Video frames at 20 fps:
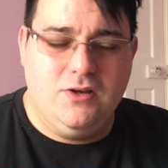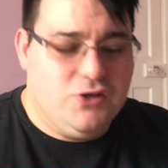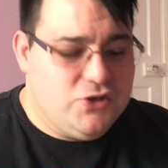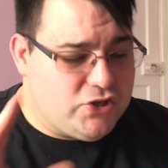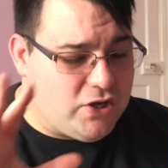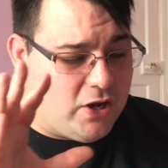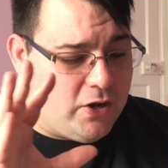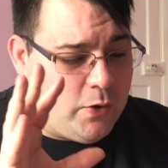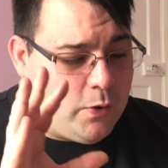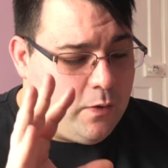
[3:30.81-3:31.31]

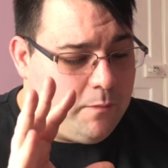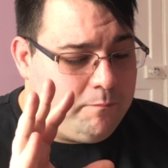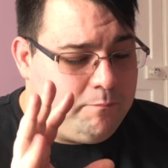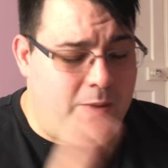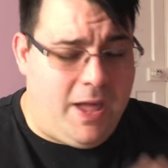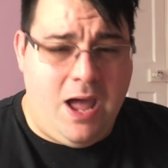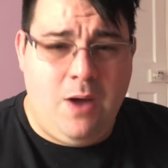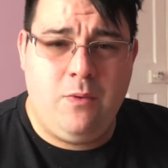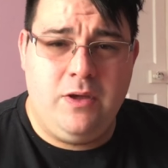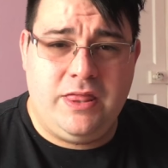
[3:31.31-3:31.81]
So
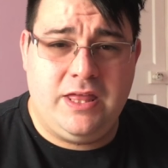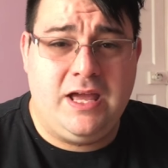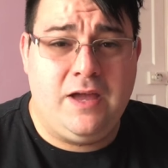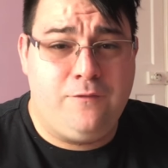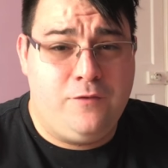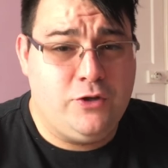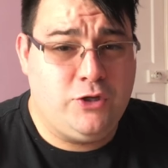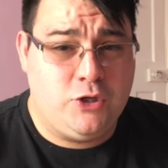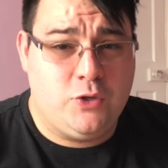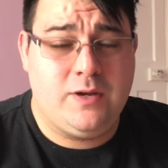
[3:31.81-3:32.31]
bear with it
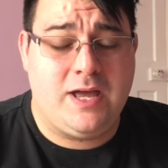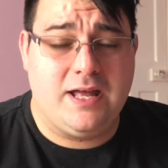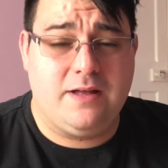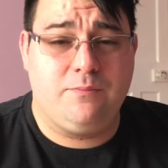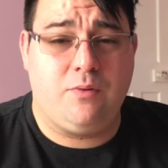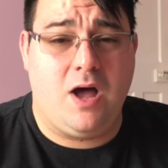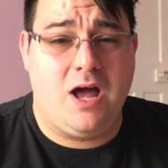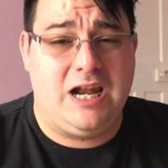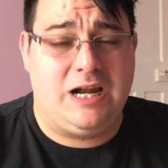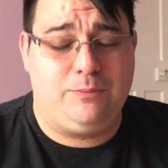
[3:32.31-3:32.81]
if you do
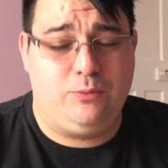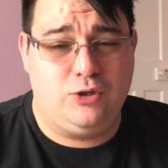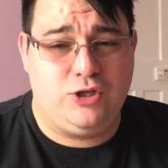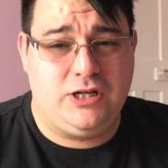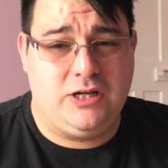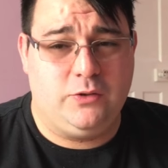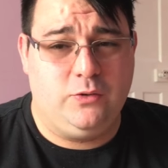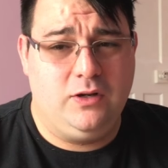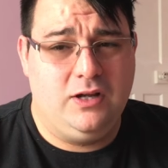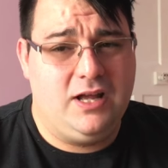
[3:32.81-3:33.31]
get pineapple
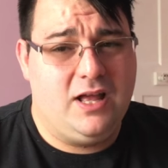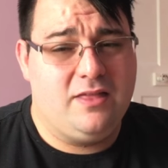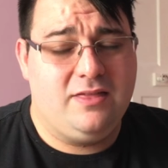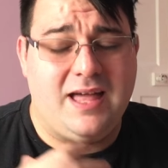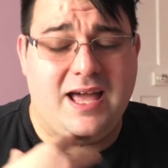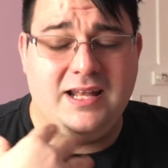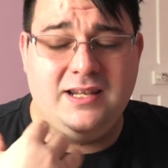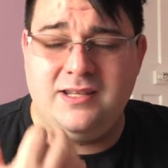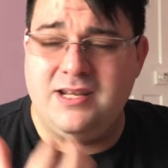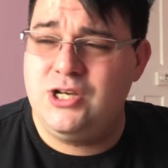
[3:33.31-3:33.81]
chill.
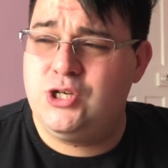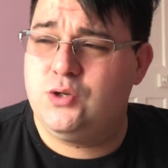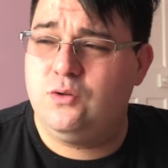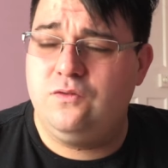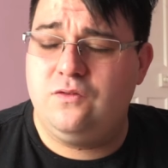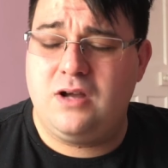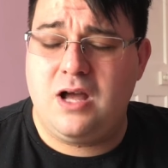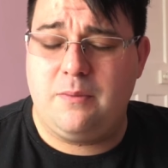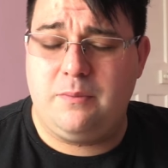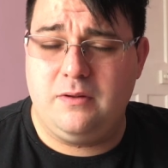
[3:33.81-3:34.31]
That
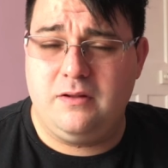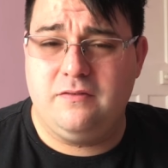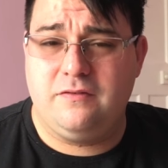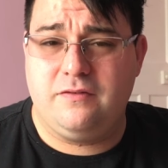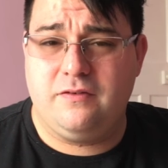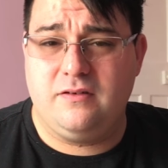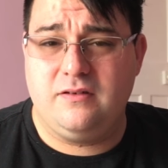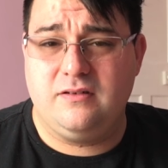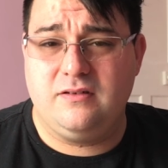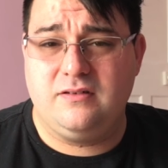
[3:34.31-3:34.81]
initial couple
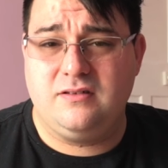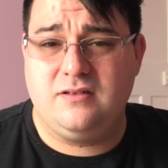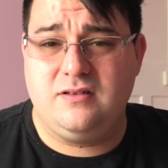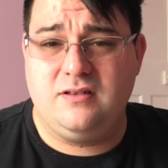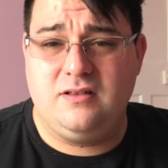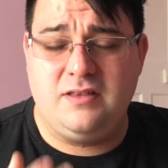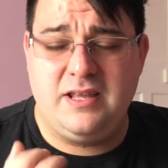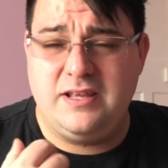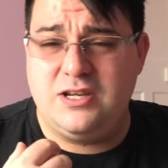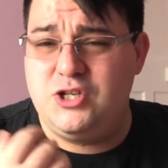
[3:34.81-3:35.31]
of,
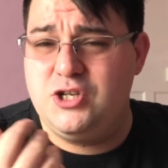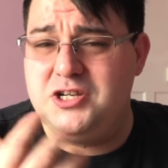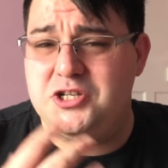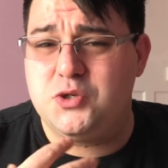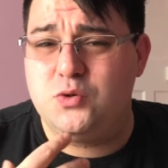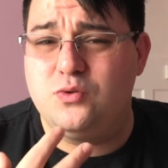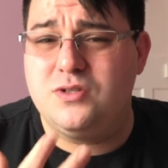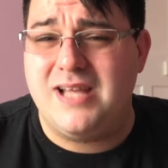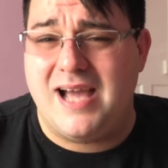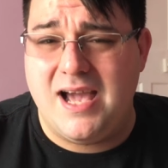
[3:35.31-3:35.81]
that
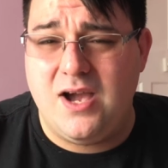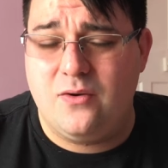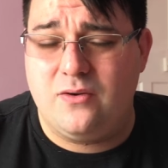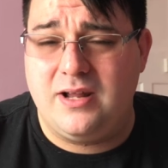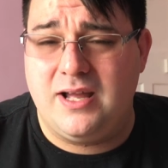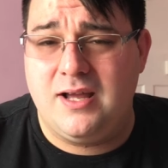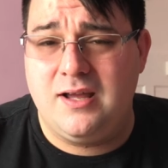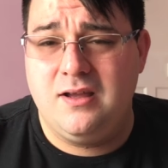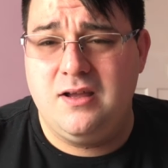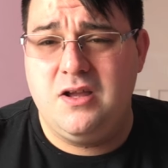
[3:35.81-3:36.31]
initial day
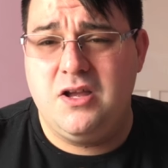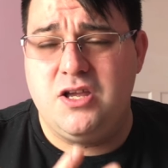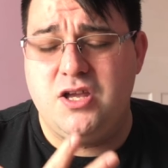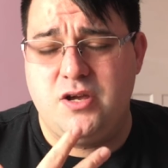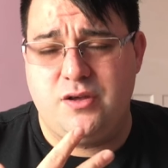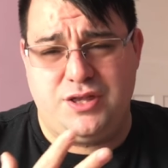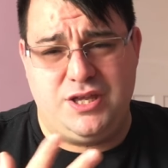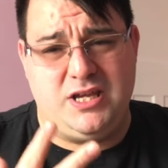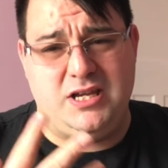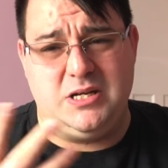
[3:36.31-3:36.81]
on it,
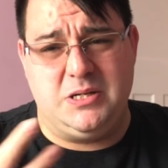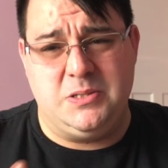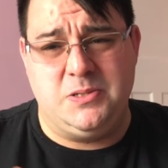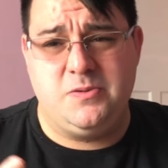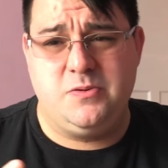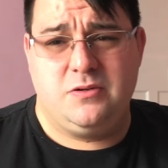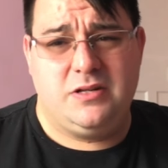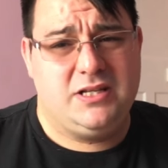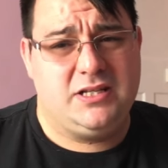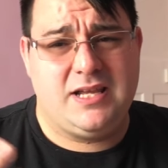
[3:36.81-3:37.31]
you'll think,
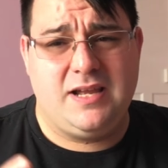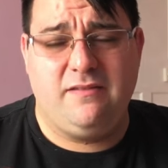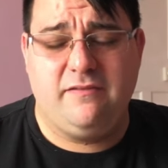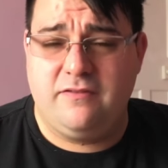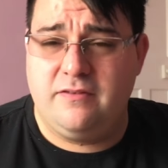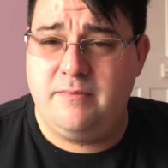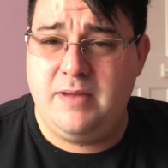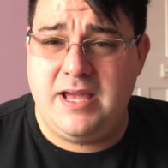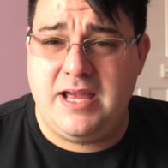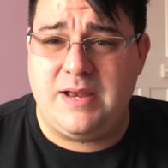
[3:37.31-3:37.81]
oh, this ain't
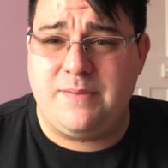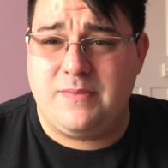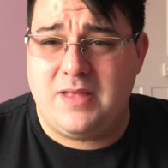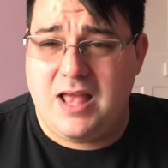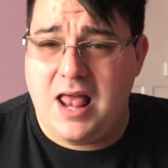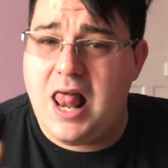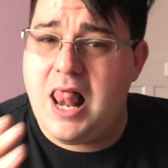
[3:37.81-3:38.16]
for me.